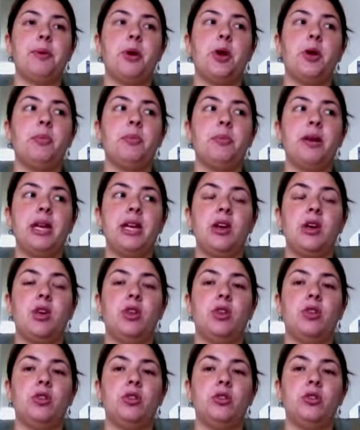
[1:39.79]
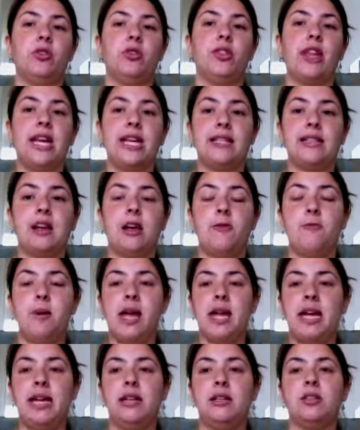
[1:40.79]
put meat on things that I've
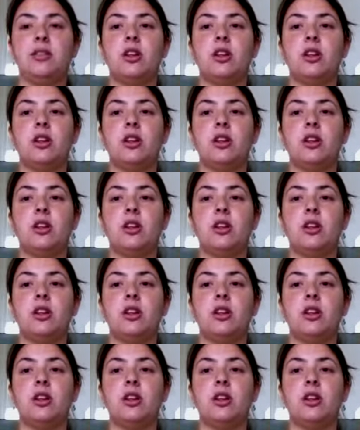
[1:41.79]
made.